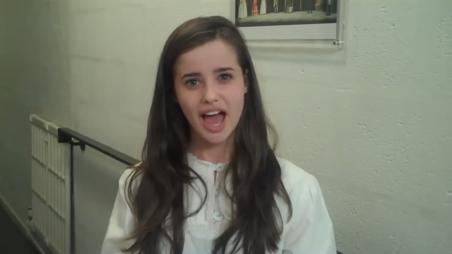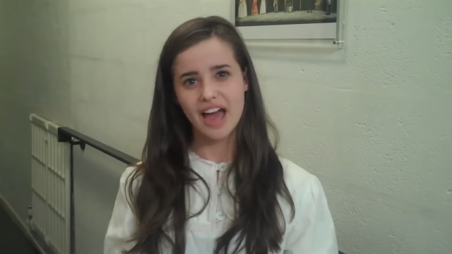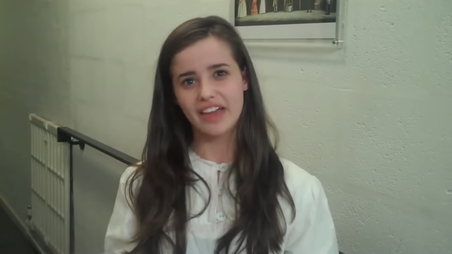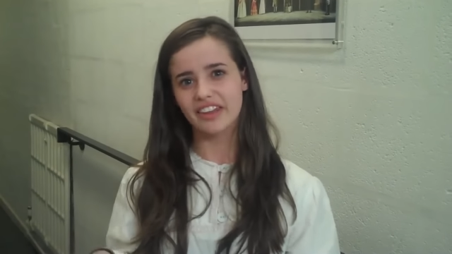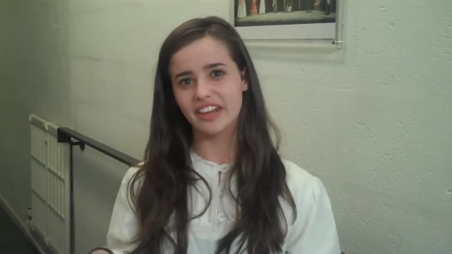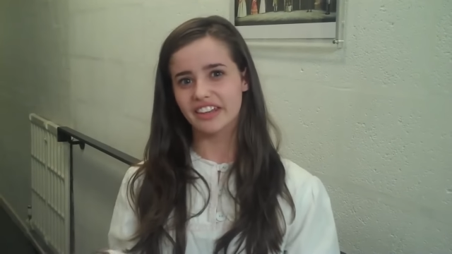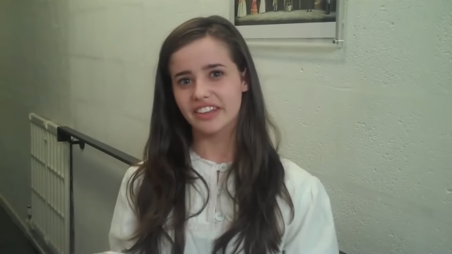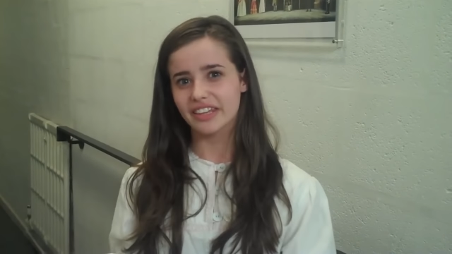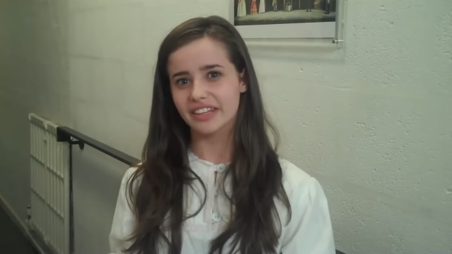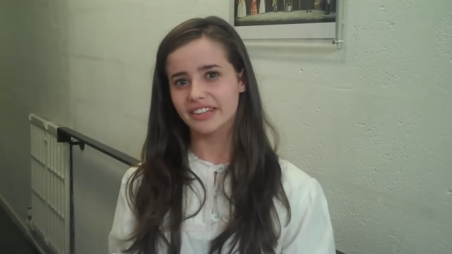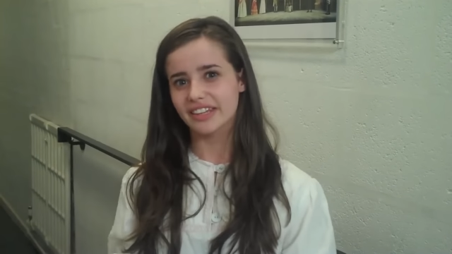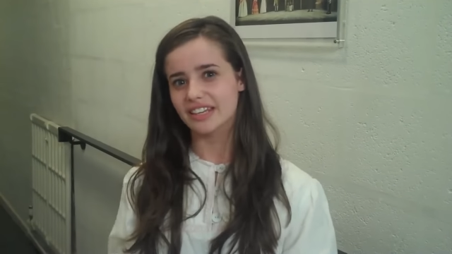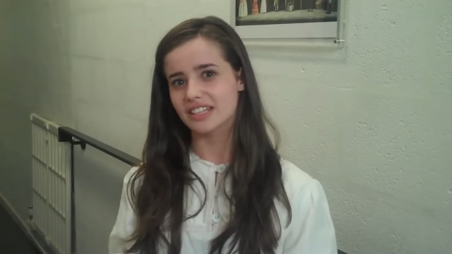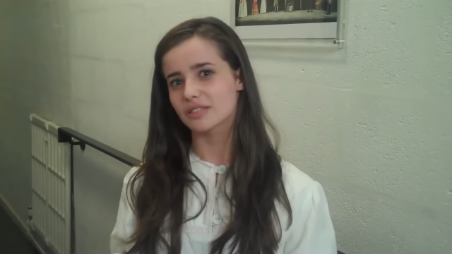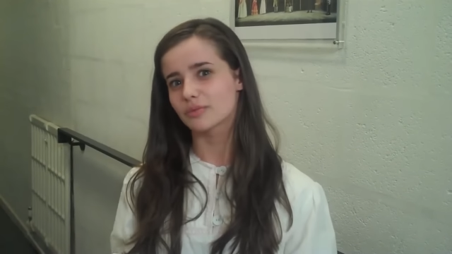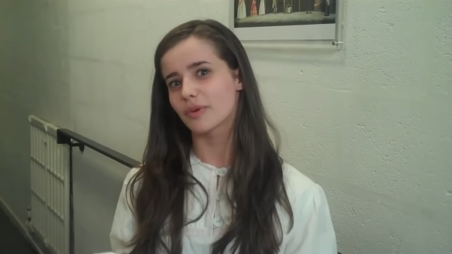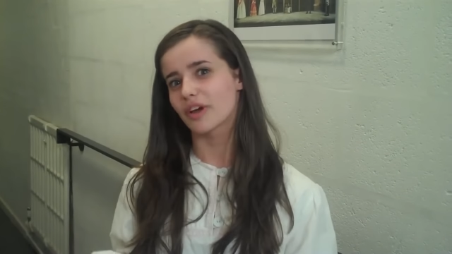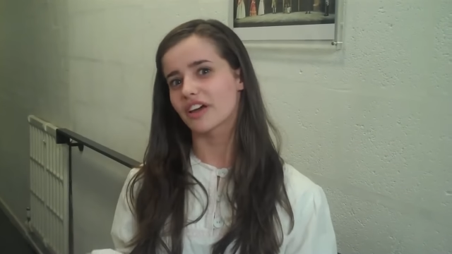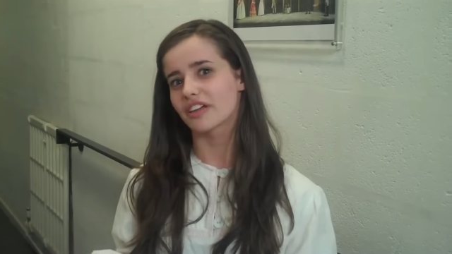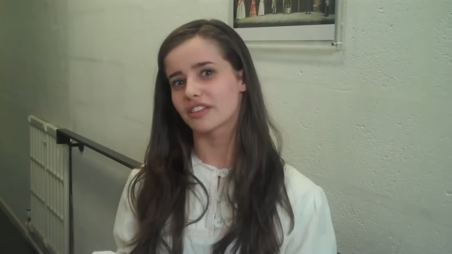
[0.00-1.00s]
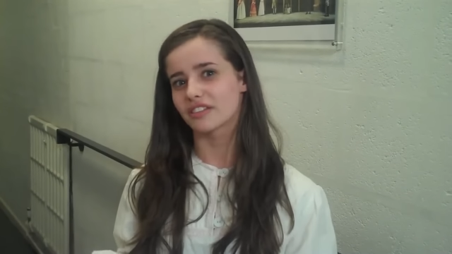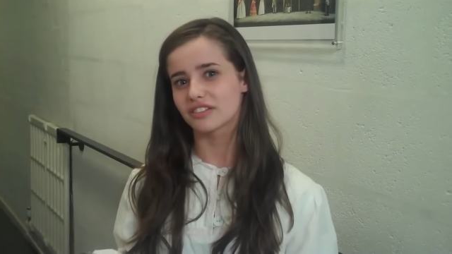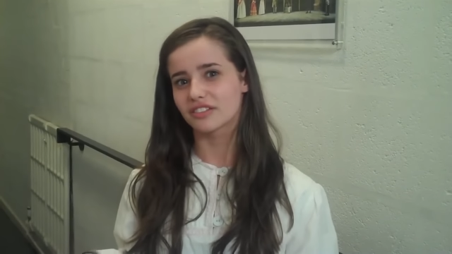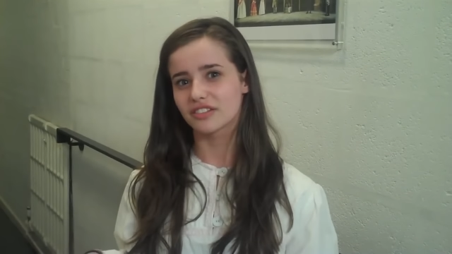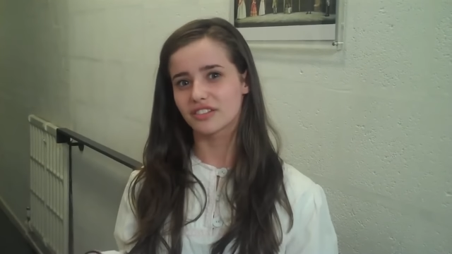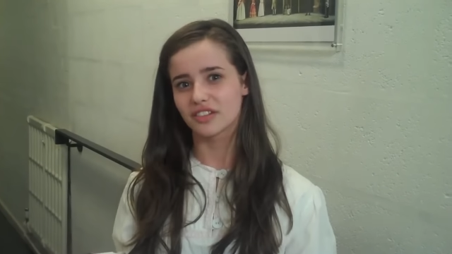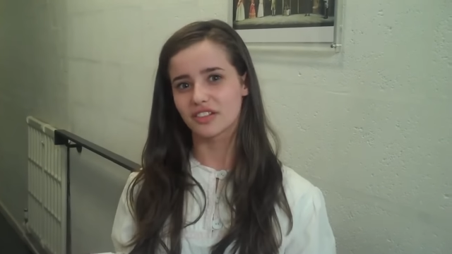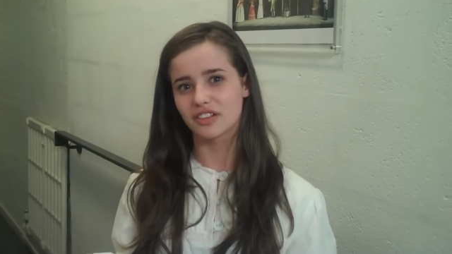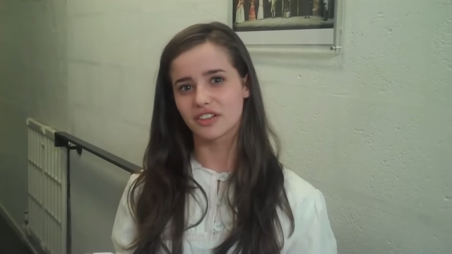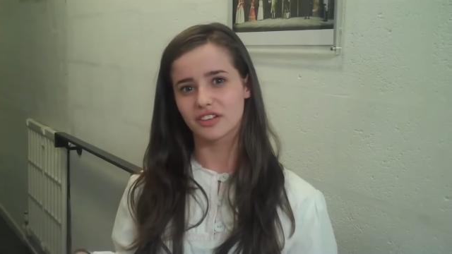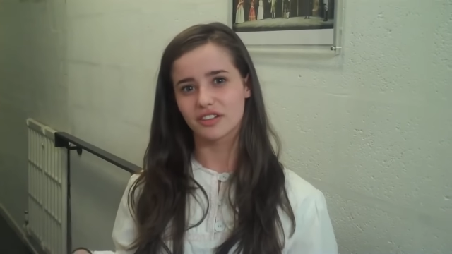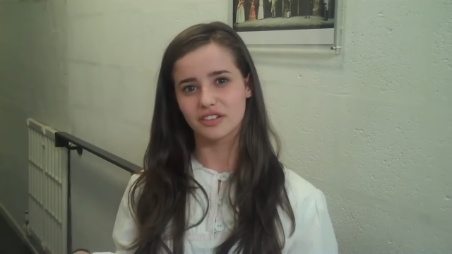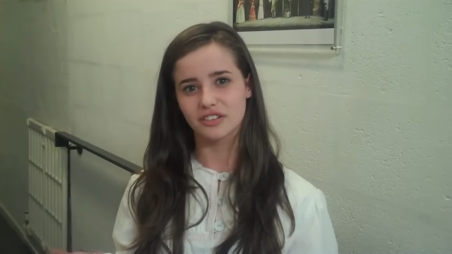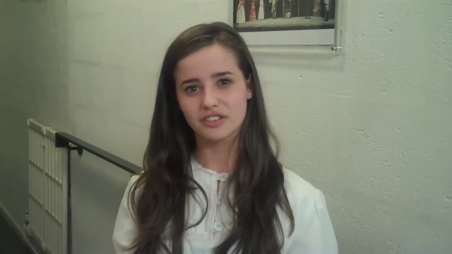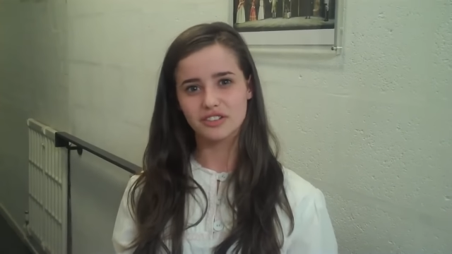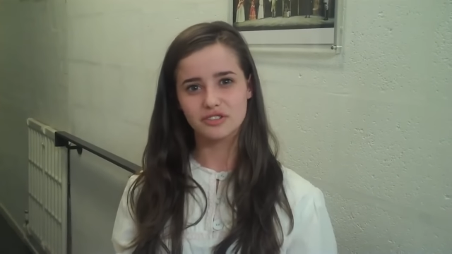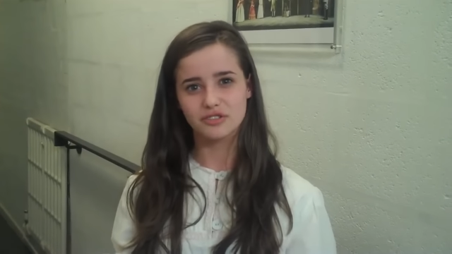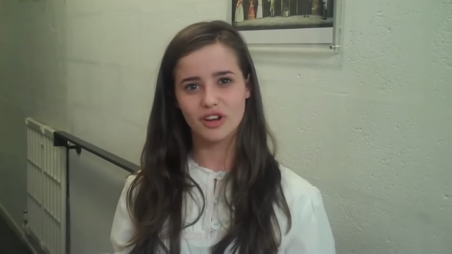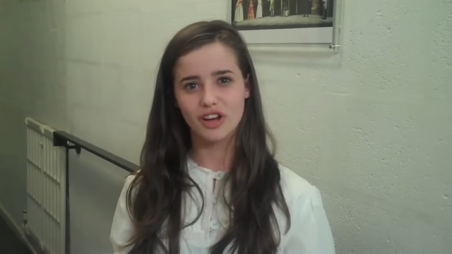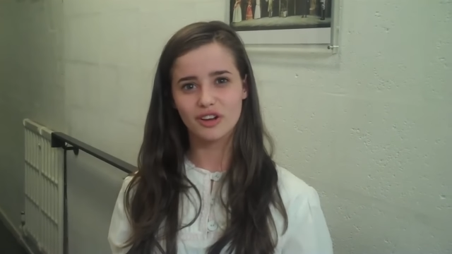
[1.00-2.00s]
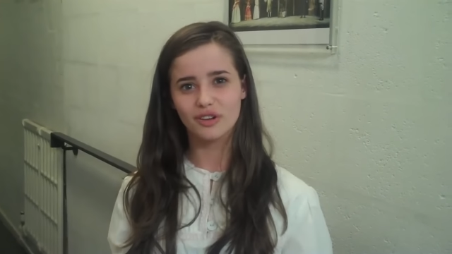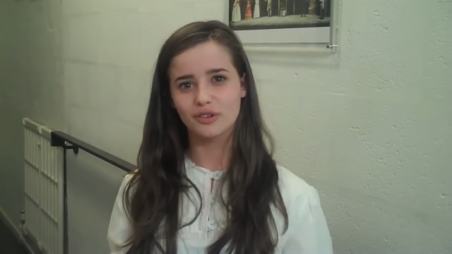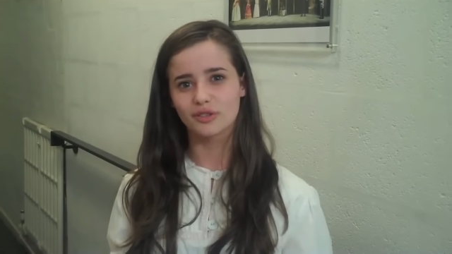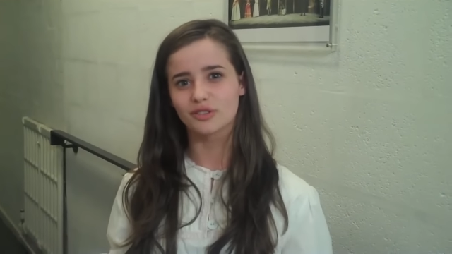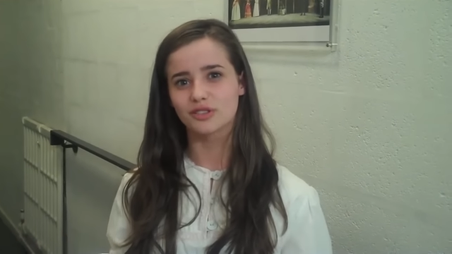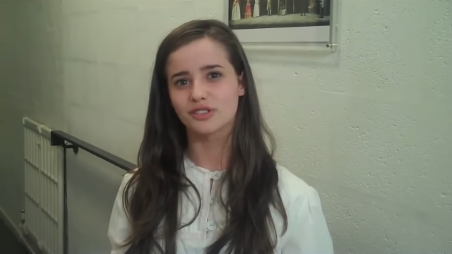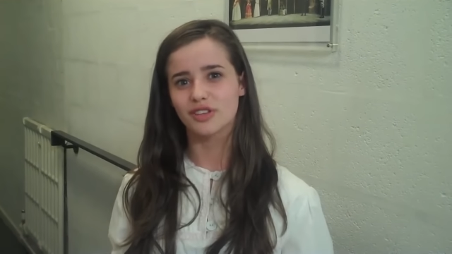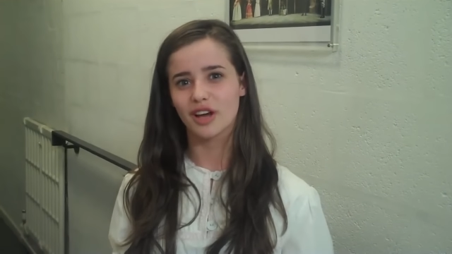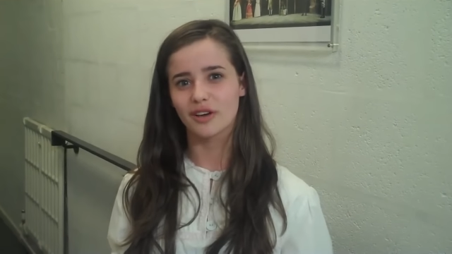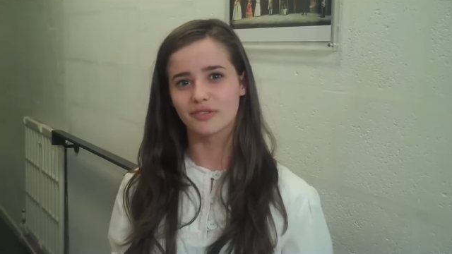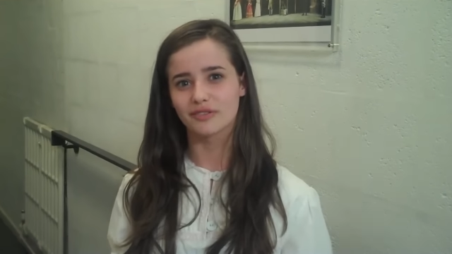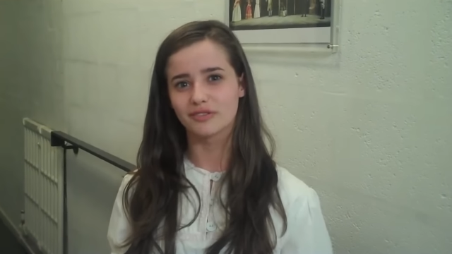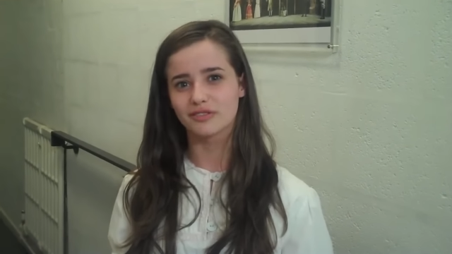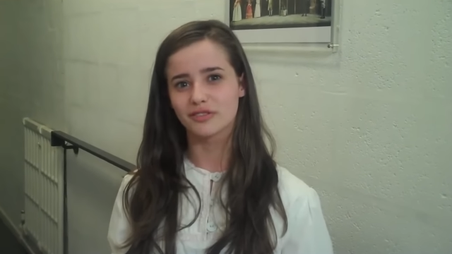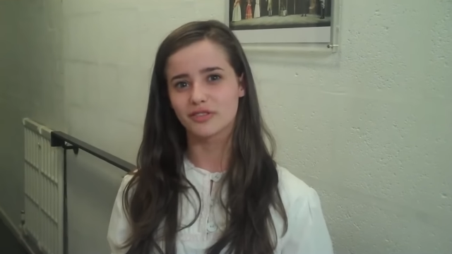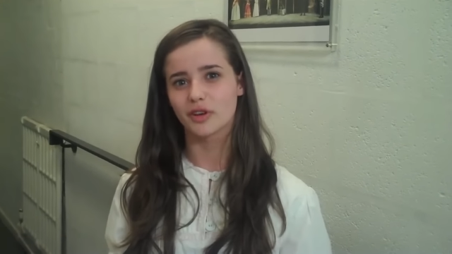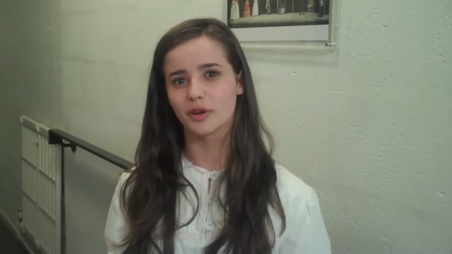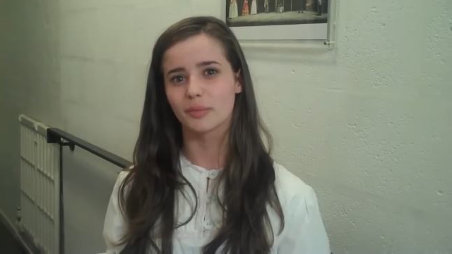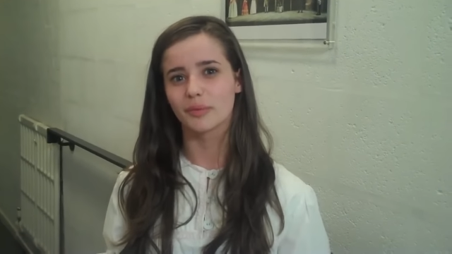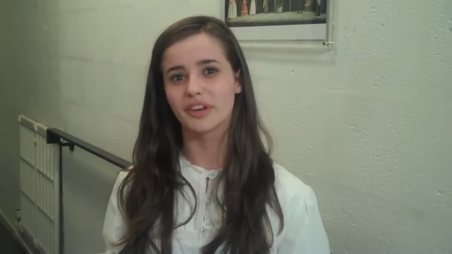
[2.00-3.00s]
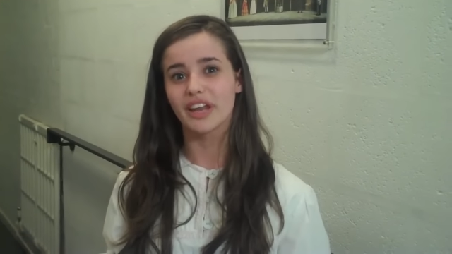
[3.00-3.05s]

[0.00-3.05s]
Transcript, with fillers: And I think that's where the struggles come from,